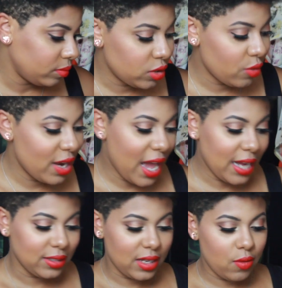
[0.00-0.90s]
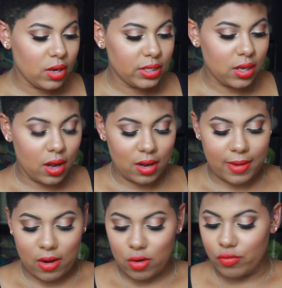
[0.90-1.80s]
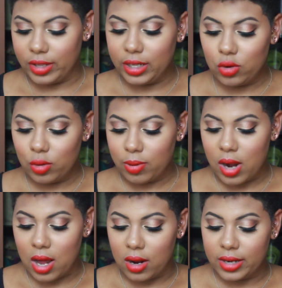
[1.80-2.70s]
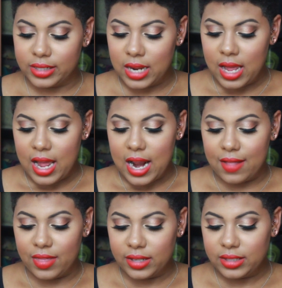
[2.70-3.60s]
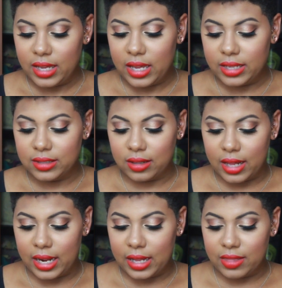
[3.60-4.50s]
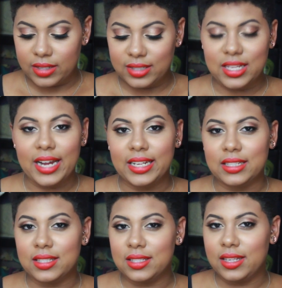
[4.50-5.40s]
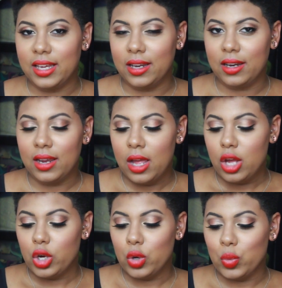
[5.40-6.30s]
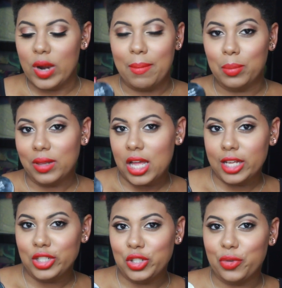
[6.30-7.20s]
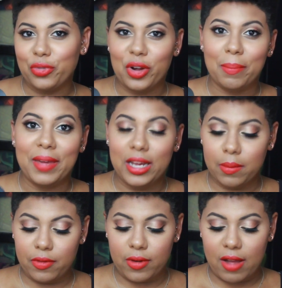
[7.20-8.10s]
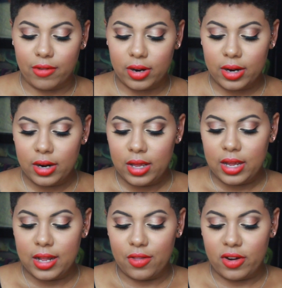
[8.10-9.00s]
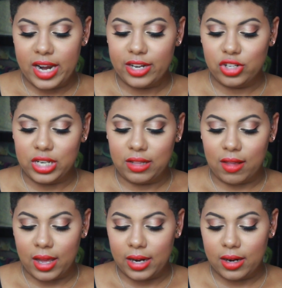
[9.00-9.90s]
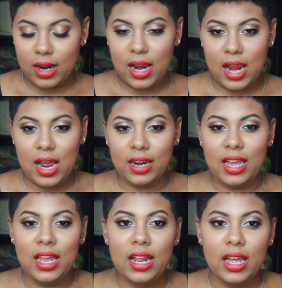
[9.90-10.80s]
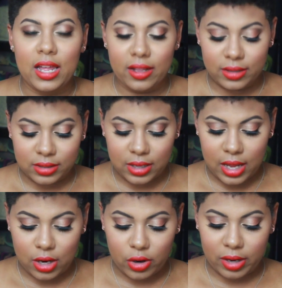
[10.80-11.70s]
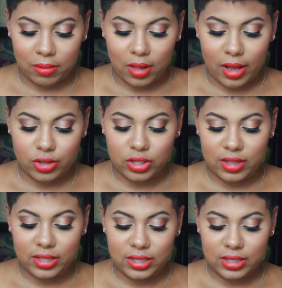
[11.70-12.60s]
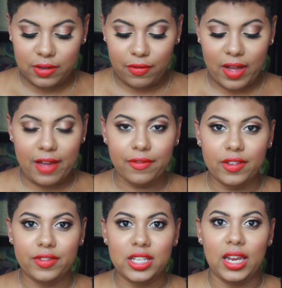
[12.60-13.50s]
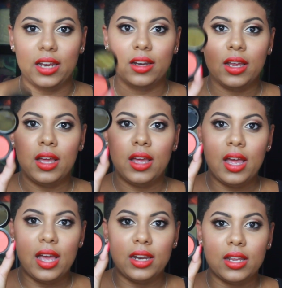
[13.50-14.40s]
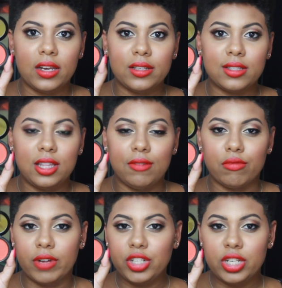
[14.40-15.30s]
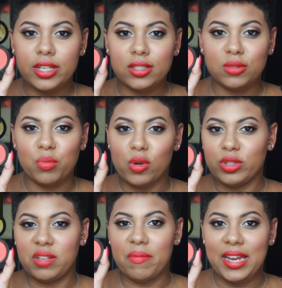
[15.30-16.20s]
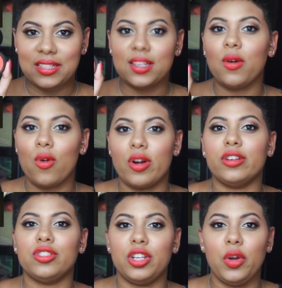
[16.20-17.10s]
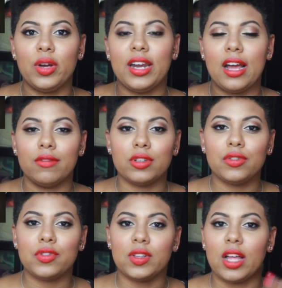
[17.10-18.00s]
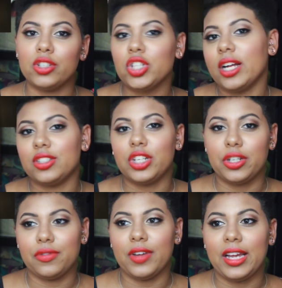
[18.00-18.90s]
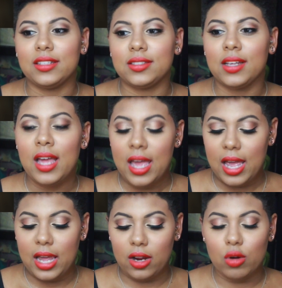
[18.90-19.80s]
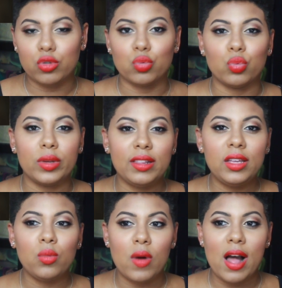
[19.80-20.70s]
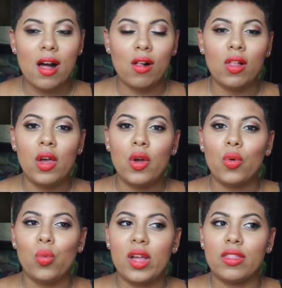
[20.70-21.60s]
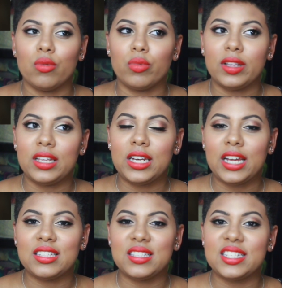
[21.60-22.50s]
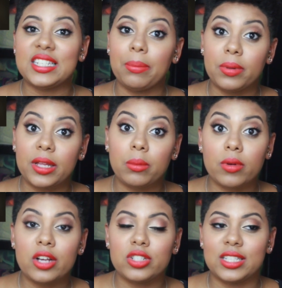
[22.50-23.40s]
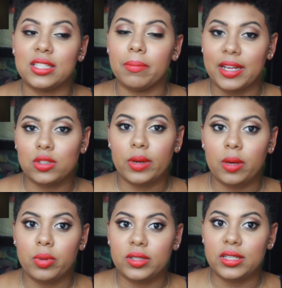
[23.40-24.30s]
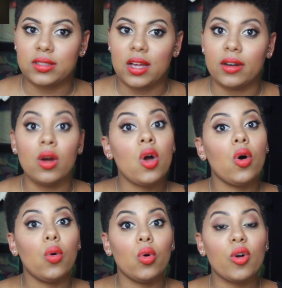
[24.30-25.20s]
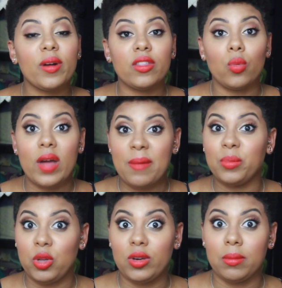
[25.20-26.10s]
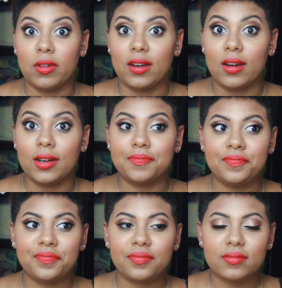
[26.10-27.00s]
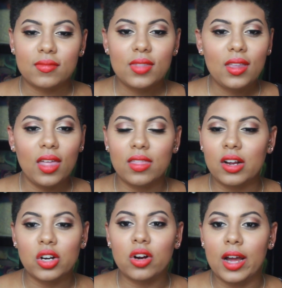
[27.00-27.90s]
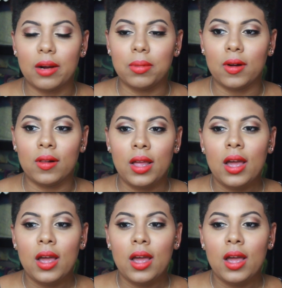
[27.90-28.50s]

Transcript: So next I want to talk about a really cool product, and this is like the Second Skin Creme Blush from Makeup Forever in their HD line, and it is a cream blush. This is in 515, and it is the richest, most amazing orange that you could ever flush onto your face. It goes really well with a really nice stippling brush. That's the best way to put these on, or with a wet beauty blender. They're incredible.